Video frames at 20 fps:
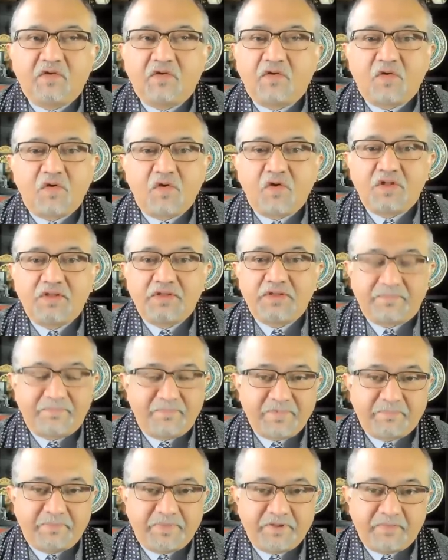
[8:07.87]
all the
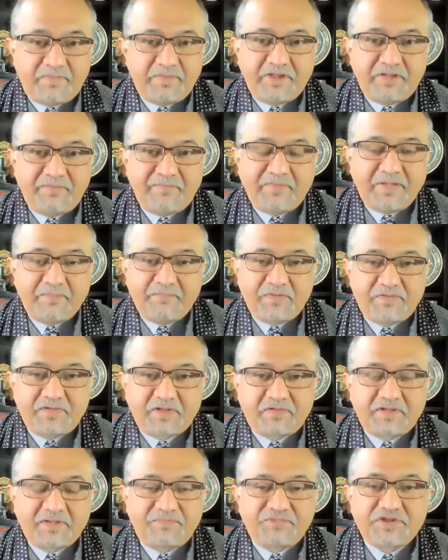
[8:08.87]
permanent members
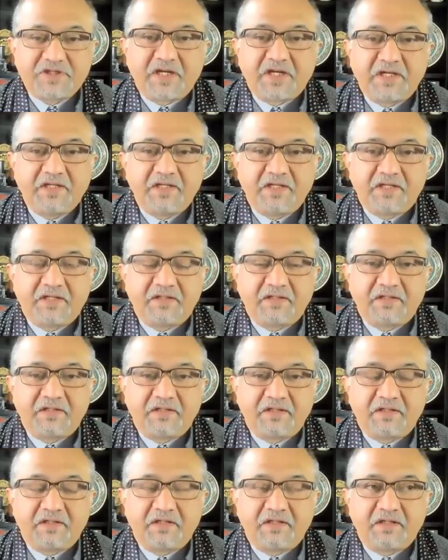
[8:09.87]
except China
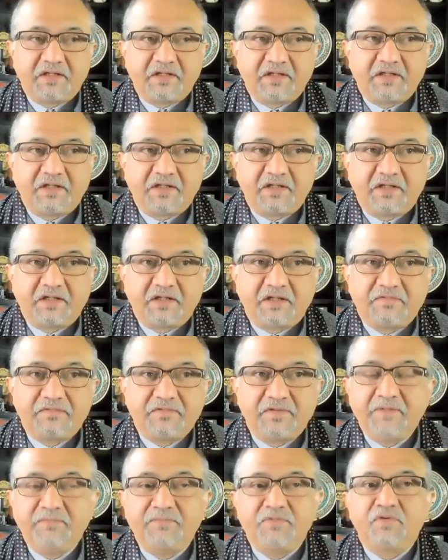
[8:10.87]

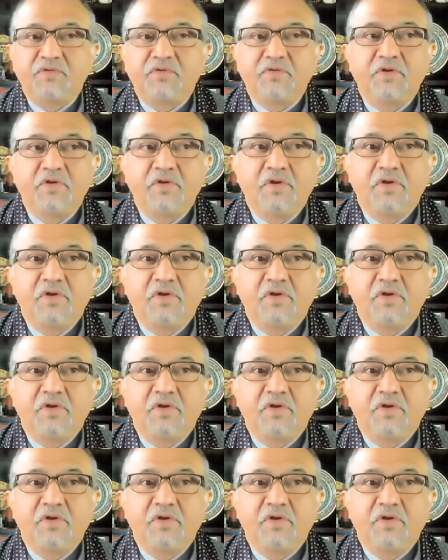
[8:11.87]
seem to